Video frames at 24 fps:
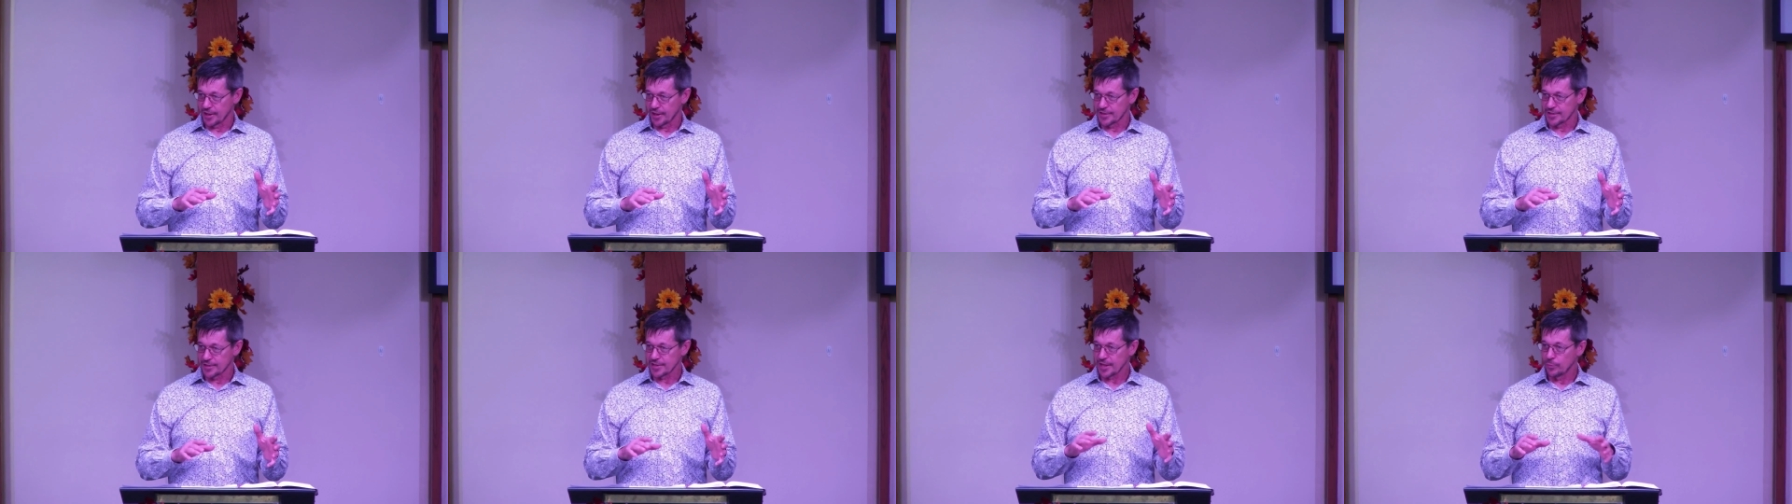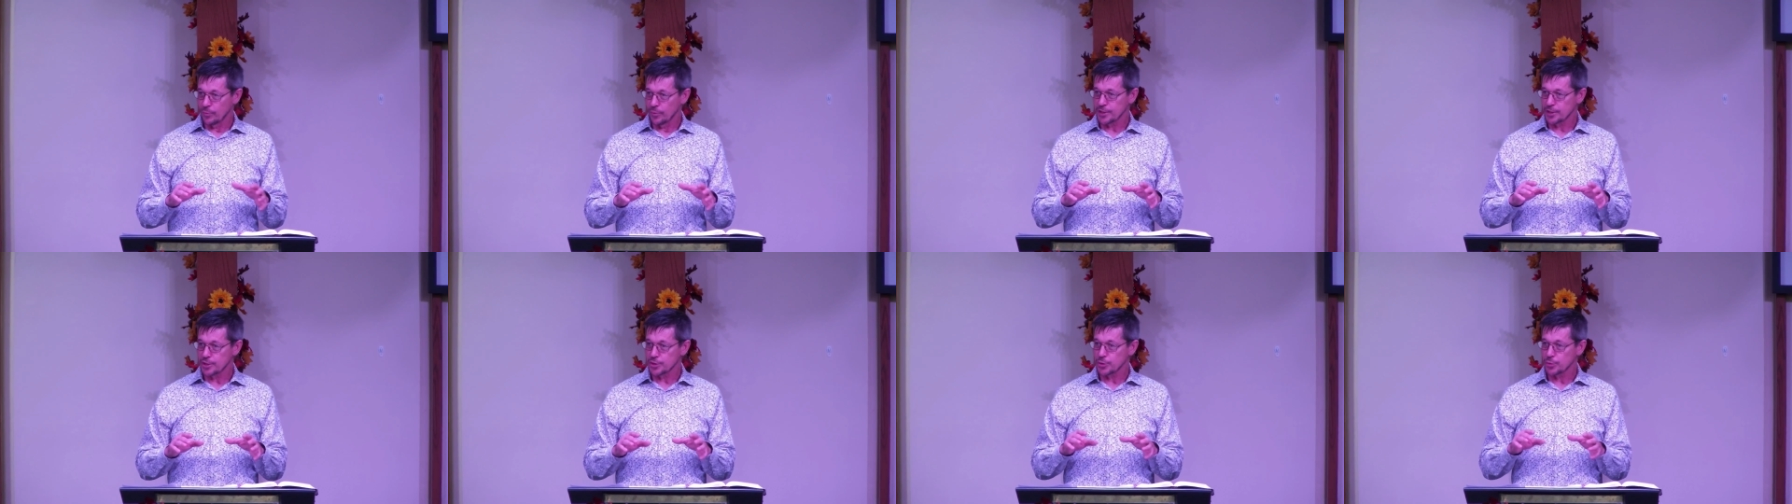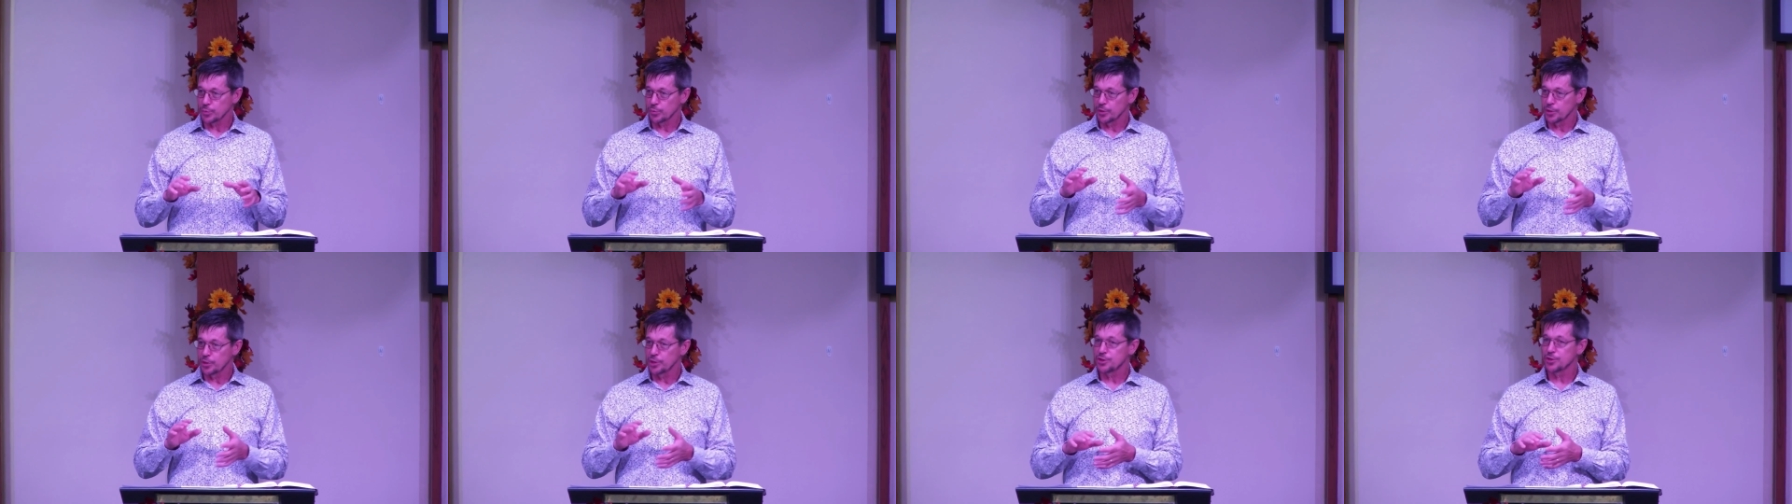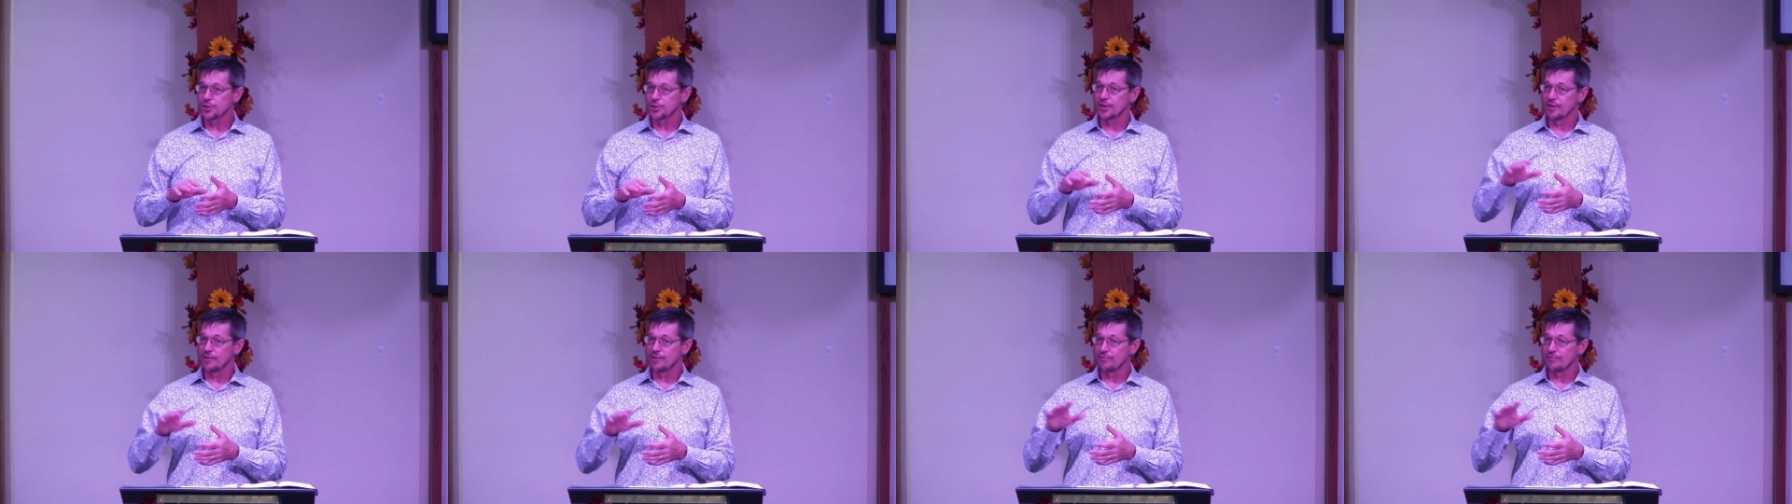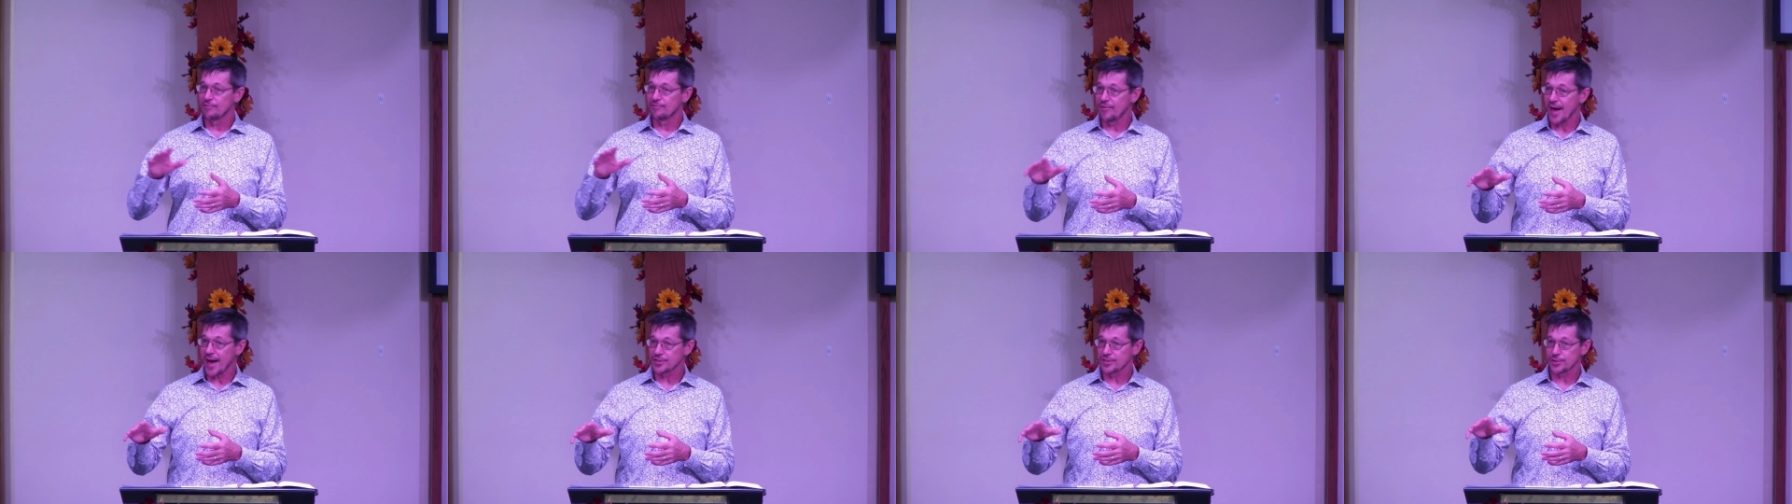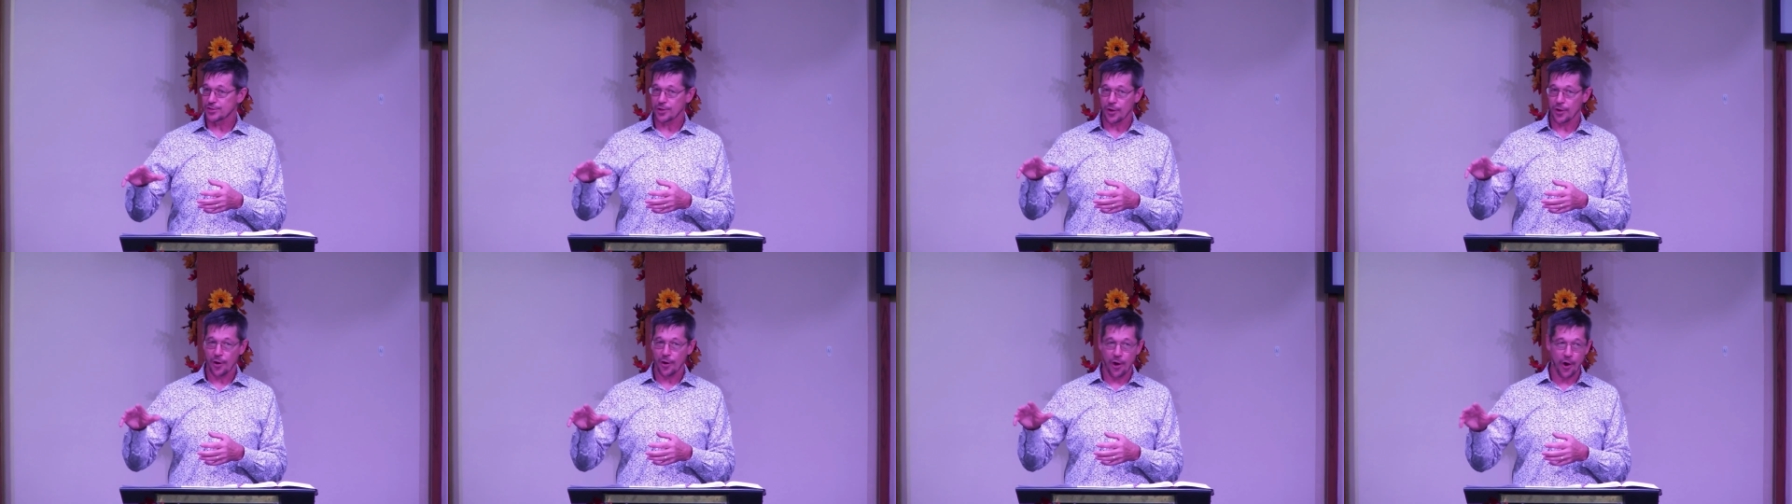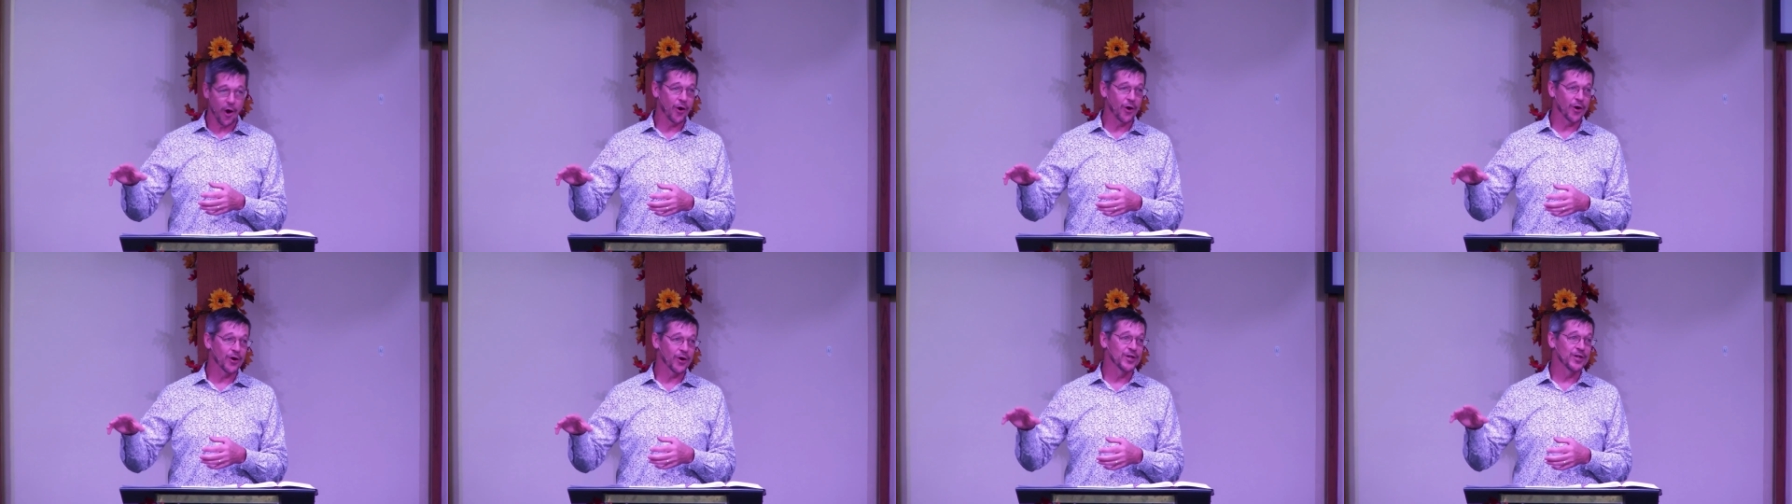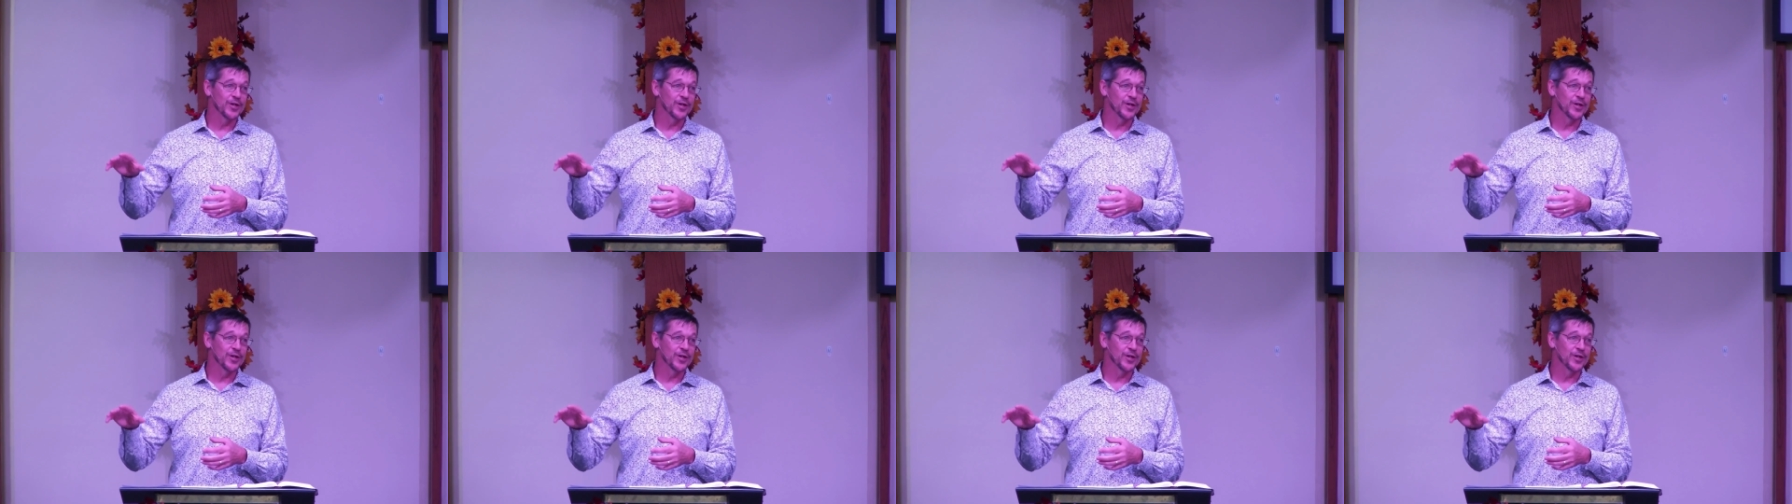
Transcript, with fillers: in which we should invest our